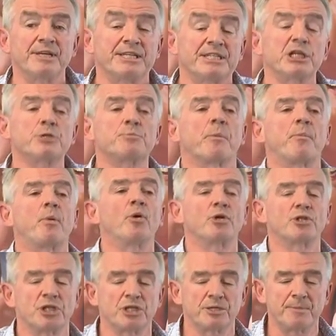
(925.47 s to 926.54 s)
a
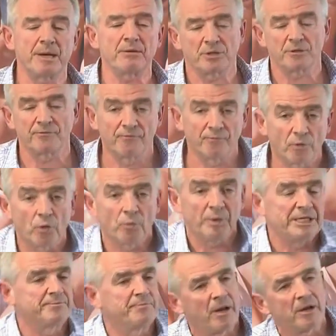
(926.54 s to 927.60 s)
disproportionate amount of four
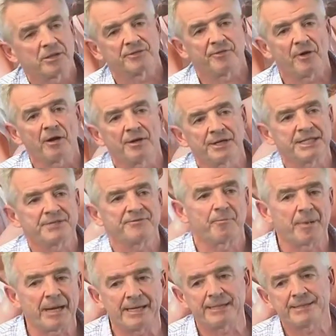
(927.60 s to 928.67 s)
weeks blocks of holidays for
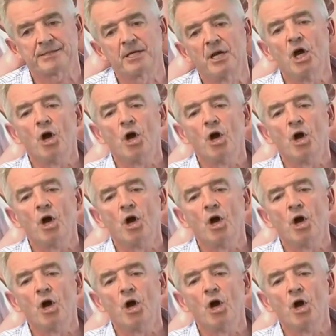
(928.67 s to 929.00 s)
pilots